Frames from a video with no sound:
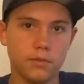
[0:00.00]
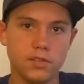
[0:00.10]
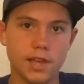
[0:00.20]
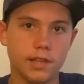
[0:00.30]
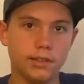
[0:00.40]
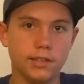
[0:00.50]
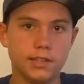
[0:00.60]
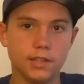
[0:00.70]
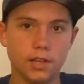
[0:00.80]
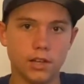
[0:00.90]
because that can
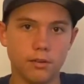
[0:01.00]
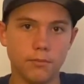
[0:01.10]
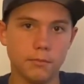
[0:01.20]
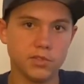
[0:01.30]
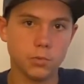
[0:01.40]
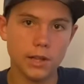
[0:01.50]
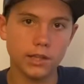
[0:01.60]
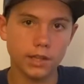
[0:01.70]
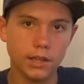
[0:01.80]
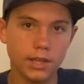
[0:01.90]
lead to them
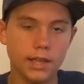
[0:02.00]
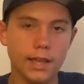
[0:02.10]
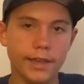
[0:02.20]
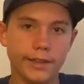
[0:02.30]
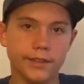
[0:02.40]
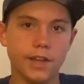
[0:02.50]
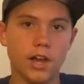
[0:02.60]
swelling and